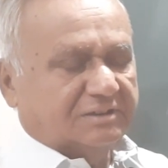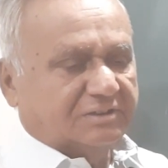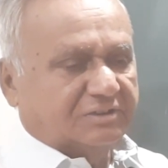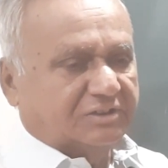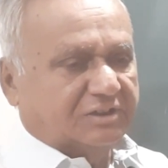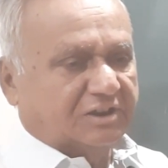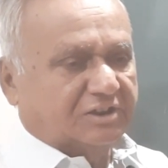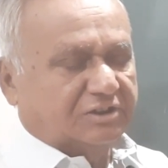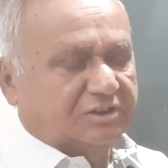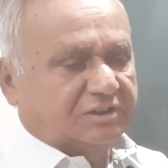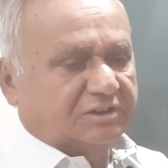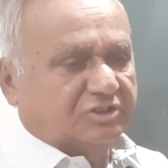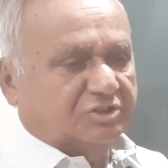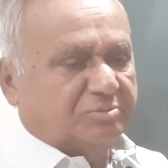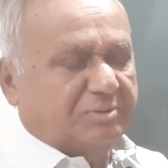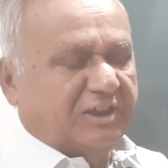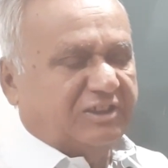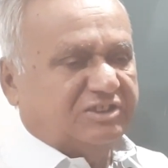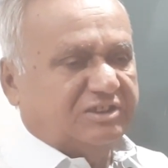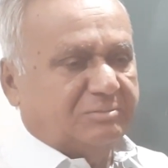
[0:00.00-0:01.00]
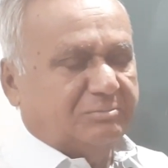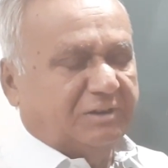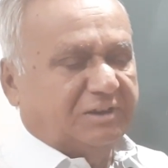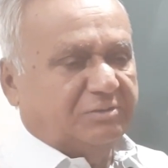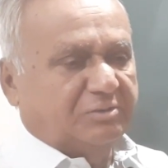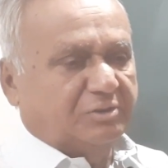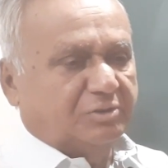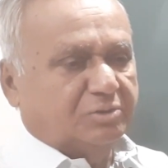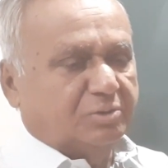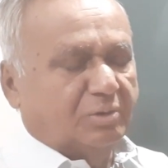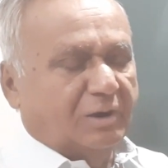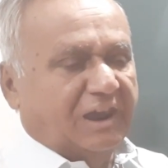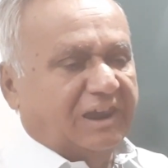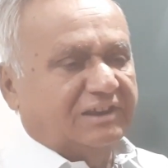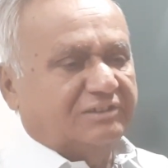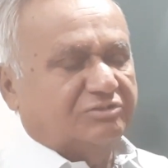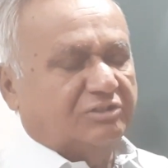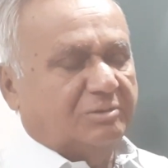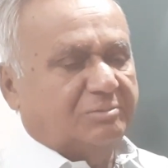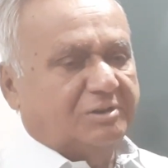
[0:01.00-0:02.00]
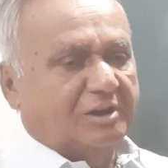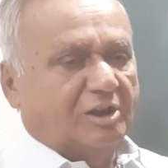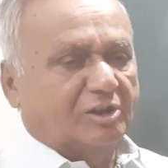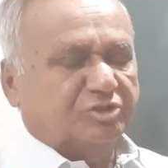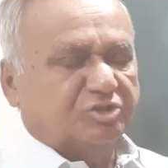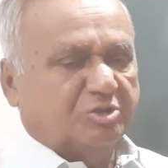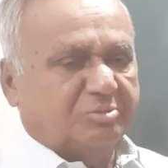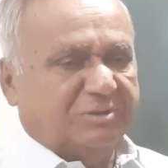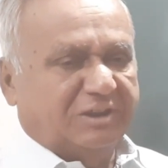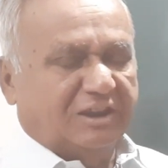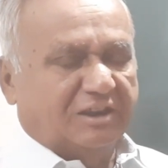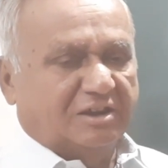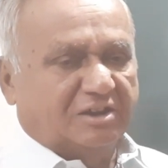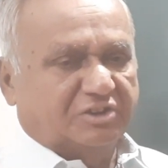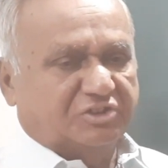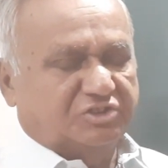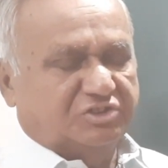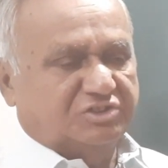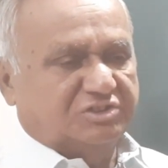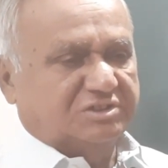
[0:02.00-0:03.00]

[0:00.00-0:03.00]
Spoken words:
that spacing between two lines will also be large.